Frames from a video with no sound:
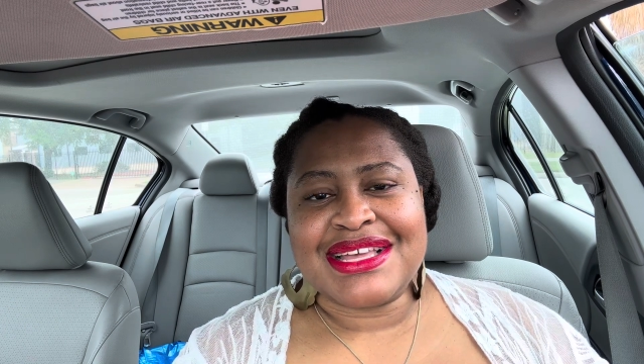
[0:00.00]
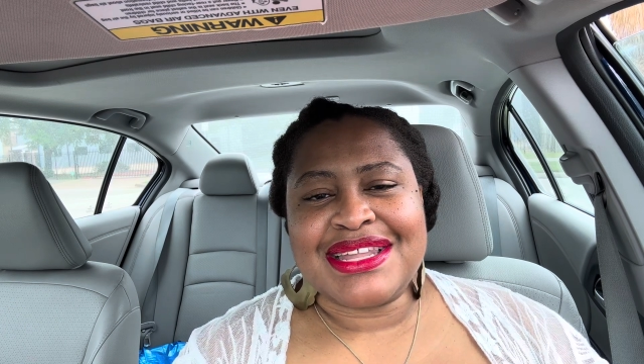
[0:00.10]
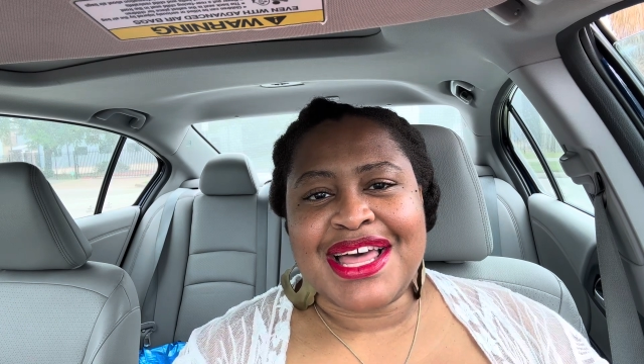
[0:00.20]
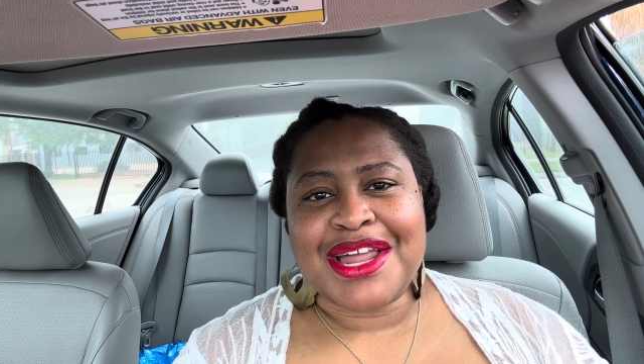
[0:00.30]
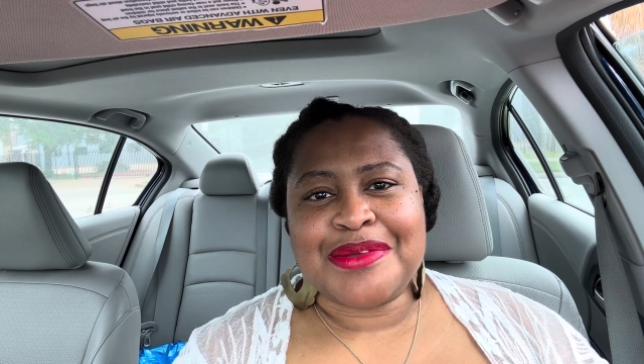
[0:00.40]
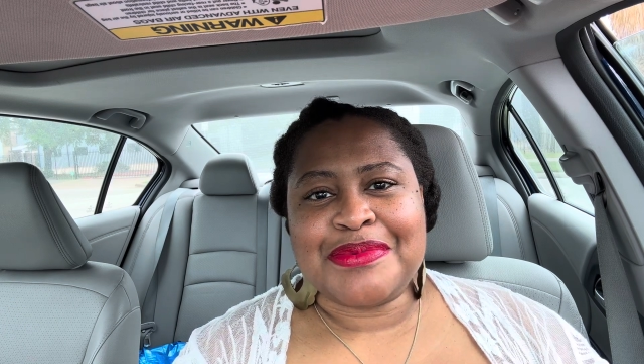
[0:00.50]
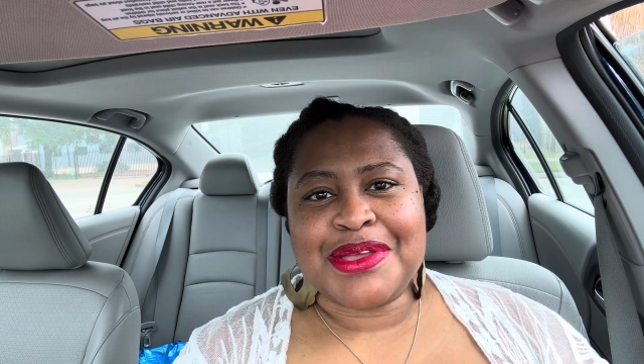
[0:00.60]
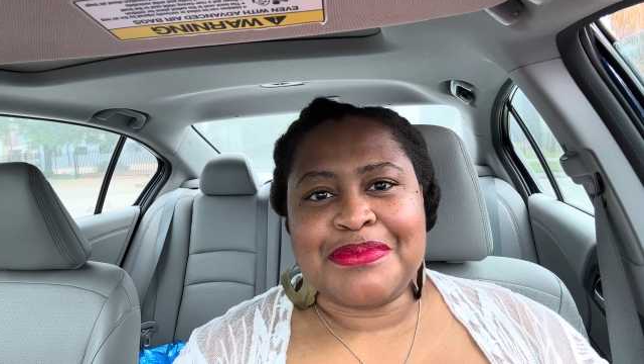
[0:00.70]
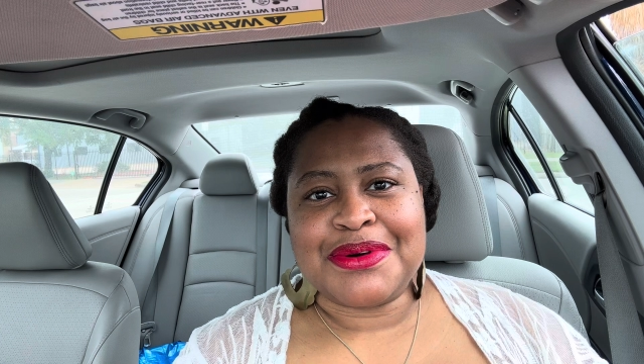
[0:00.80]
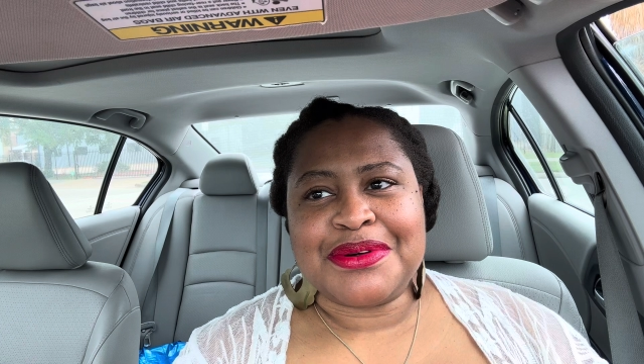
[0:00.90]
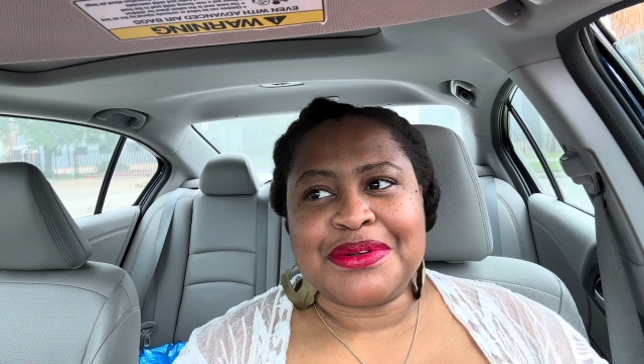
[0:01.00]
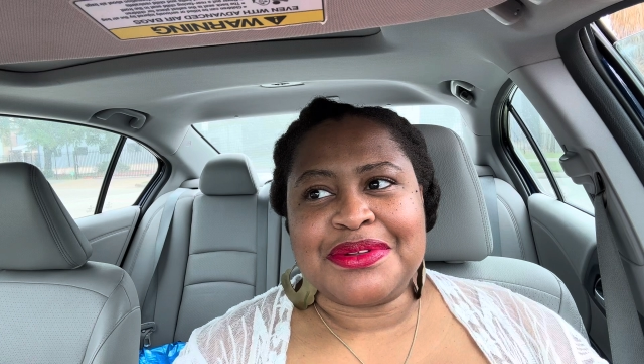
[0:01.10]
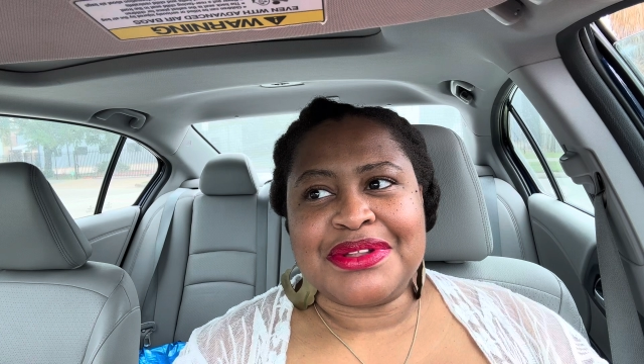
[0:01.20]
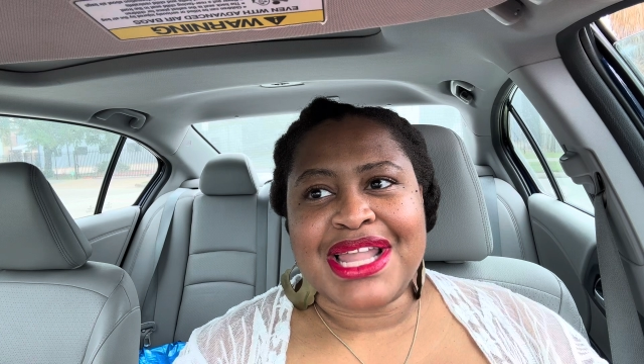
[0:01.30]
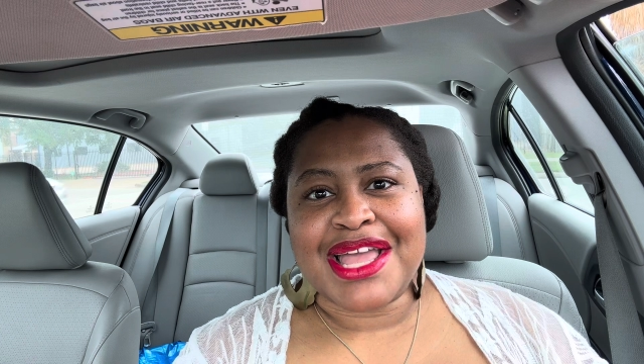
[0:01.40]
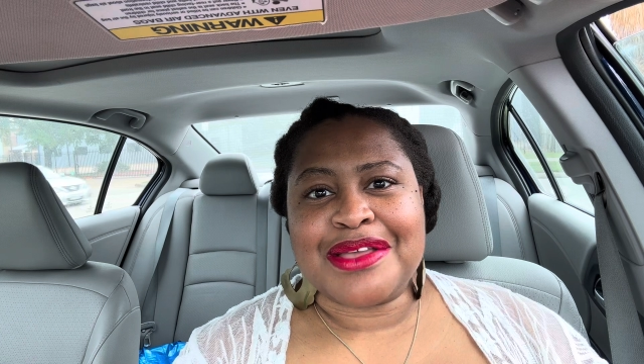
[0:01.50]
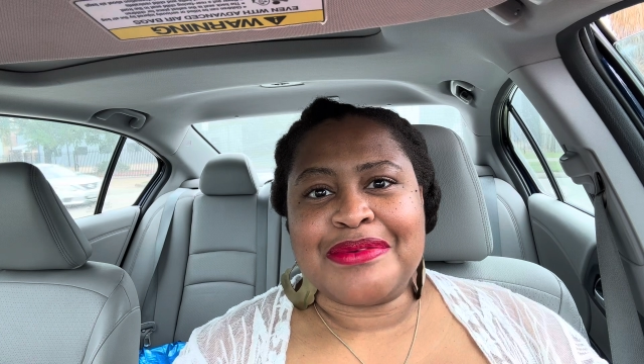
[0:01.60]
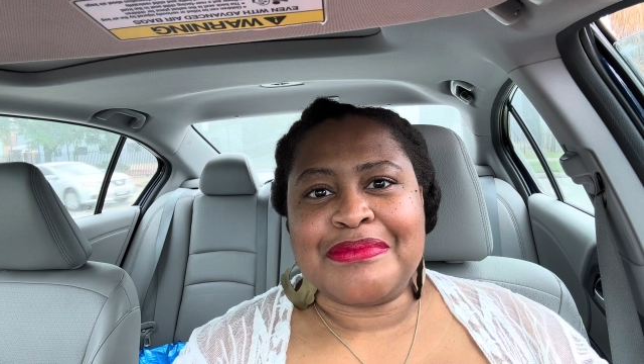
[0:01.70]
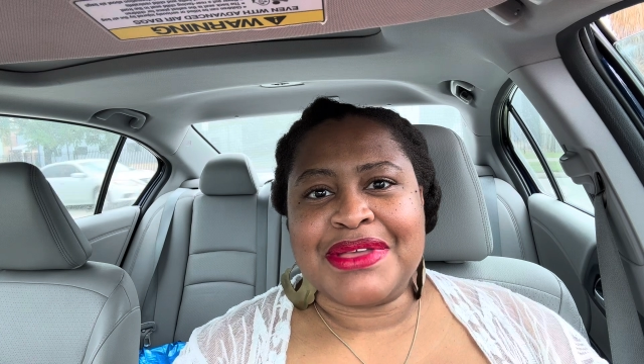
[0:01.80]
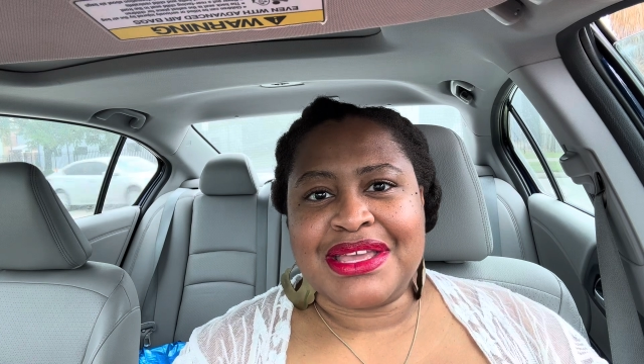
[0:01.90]
a lot of people like
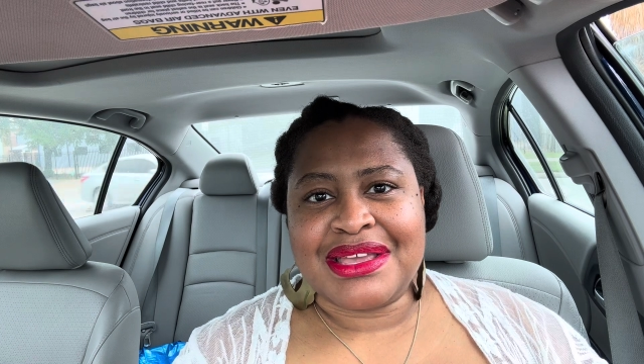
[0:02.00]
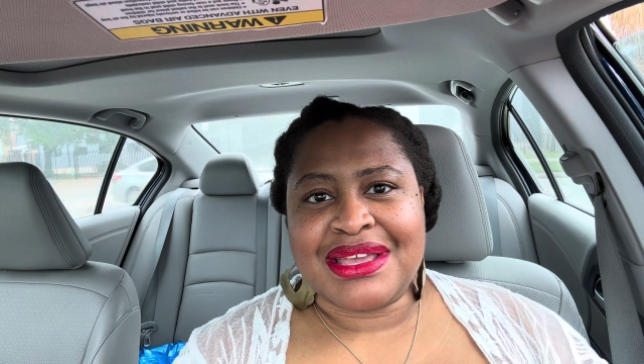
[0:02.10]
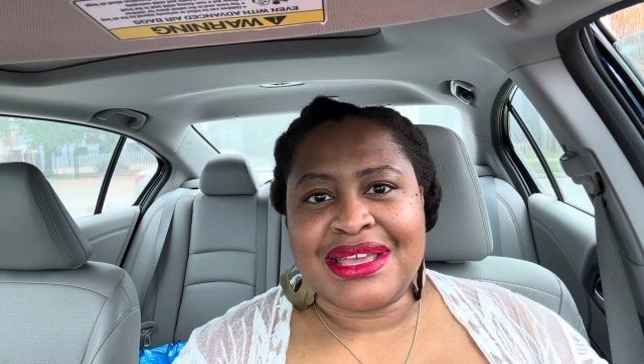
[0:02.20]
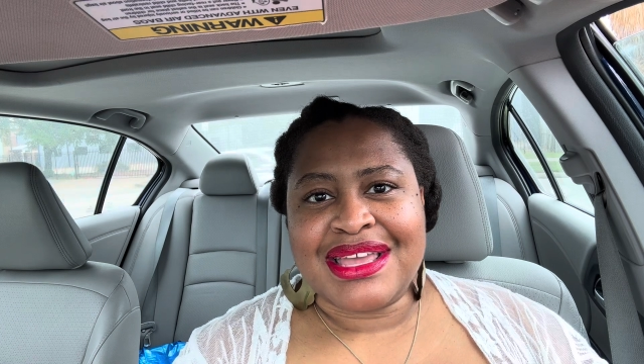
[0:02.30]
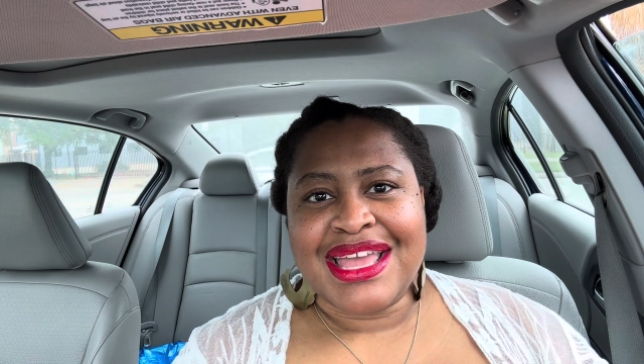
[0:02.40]
me